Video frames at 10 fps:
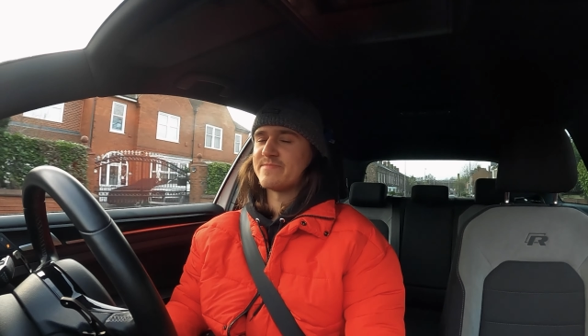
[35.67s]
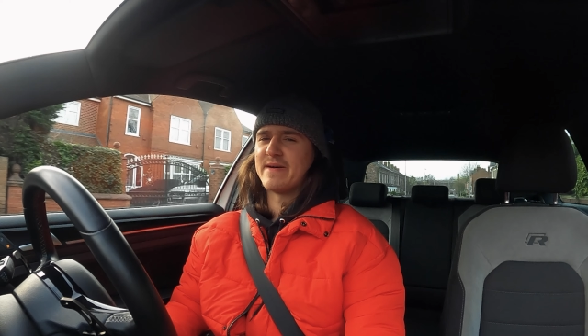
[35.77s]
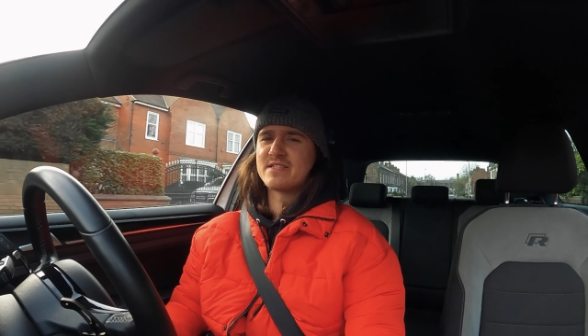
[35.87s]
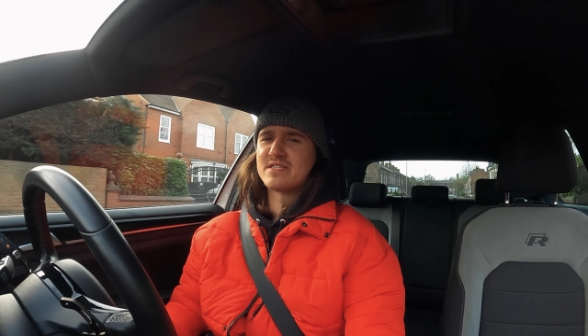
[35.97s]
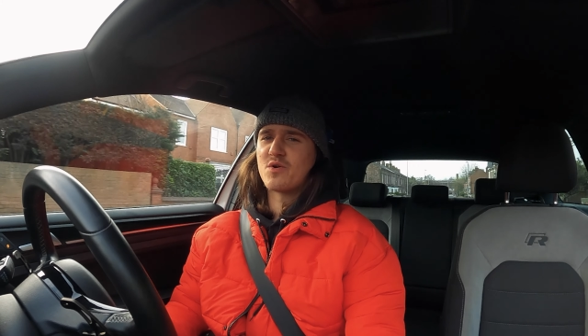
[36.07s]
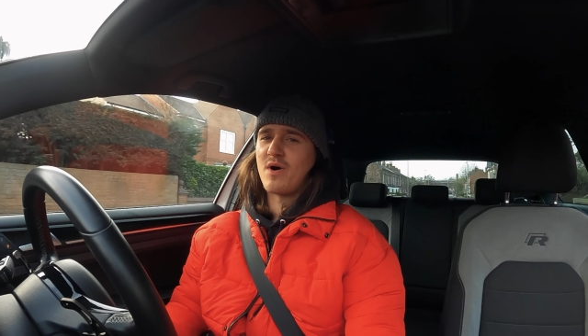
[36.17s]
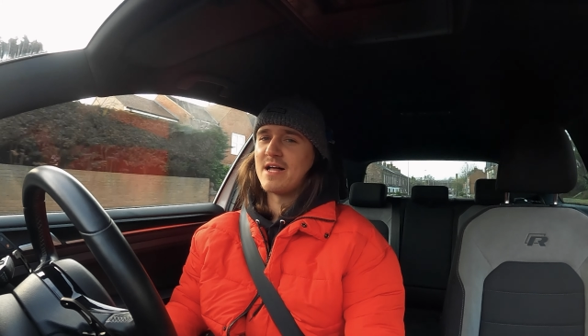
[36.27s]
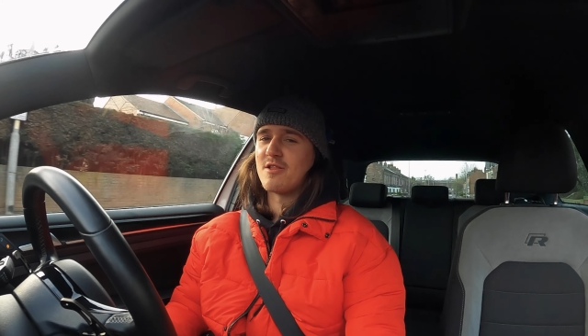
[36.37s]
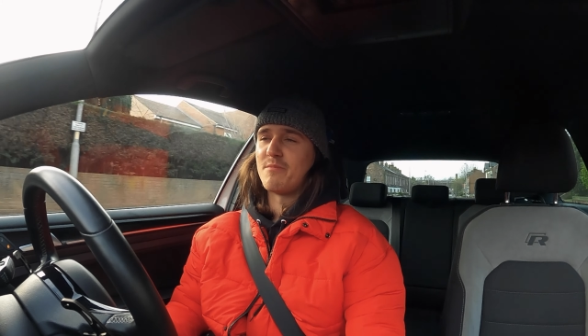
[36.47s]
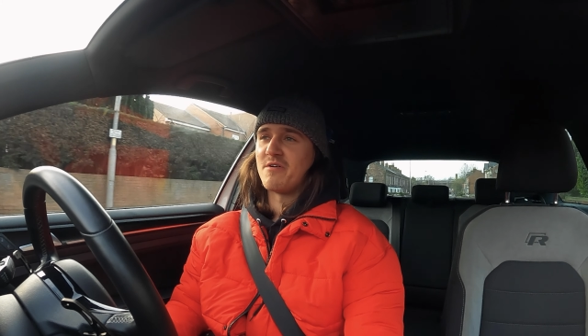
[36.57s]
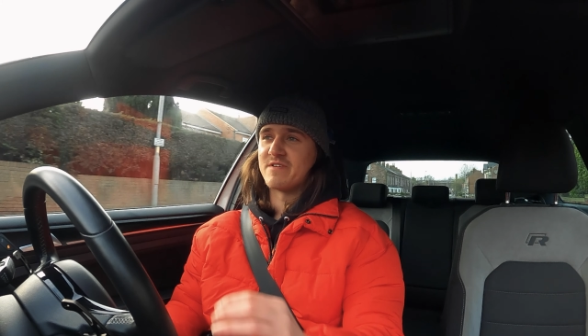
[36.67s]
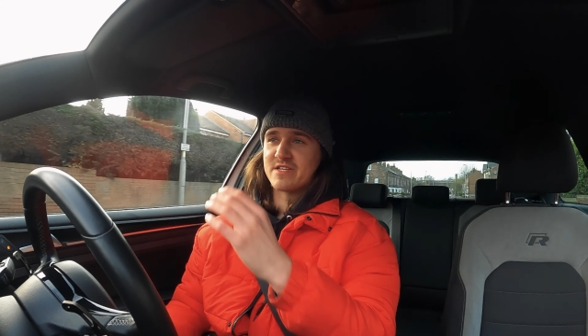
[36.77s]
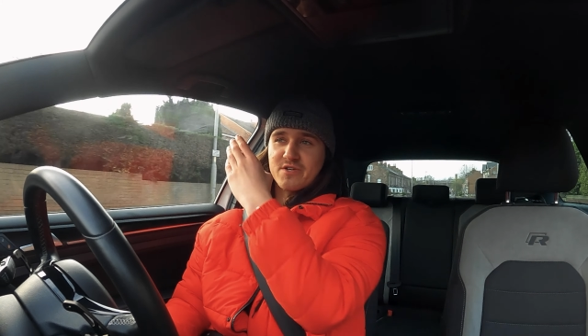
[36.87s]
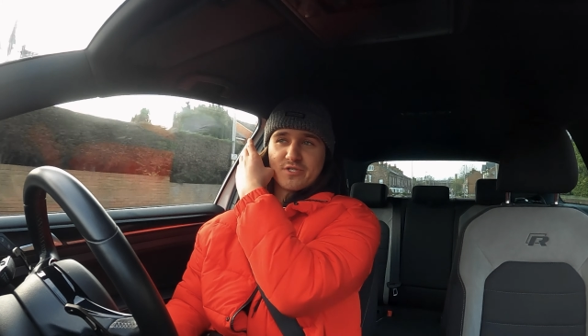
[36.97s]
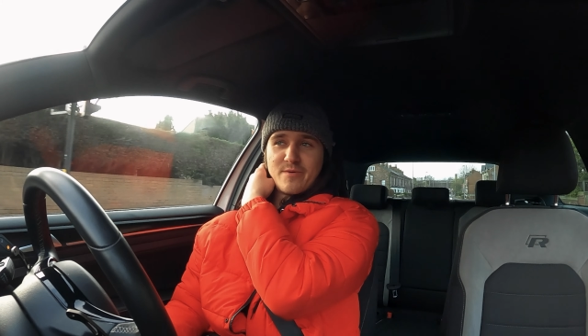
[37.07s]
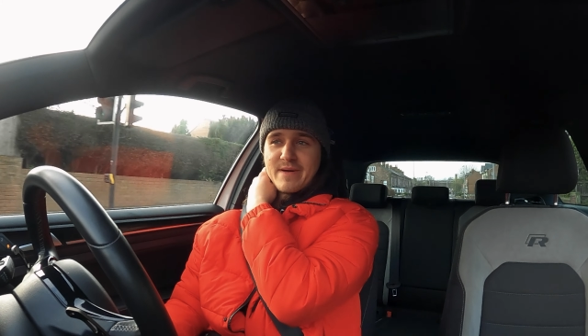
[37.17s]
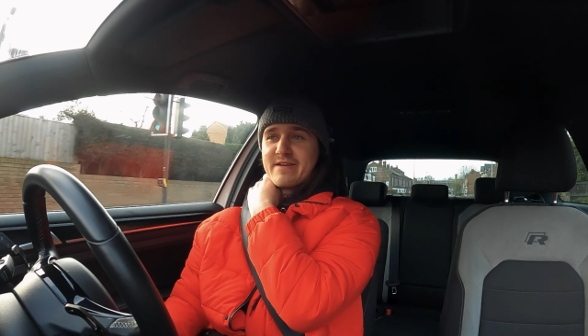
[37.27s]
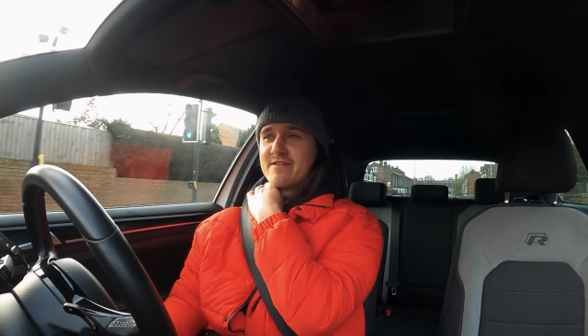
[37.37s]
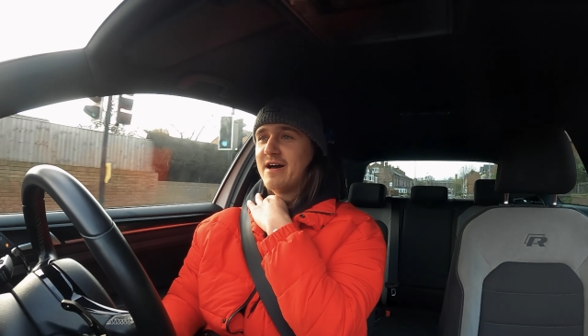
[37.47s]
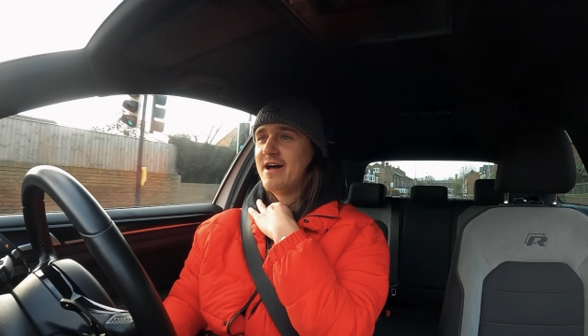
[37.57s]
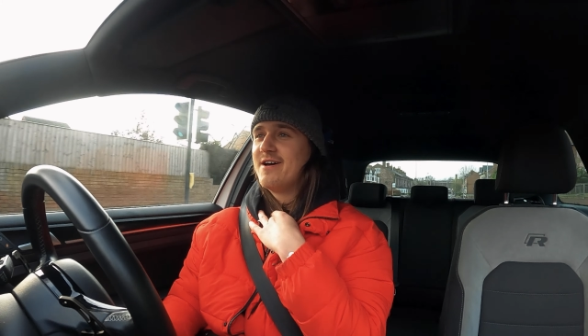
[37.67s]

I expect to see quite a lot more videos coming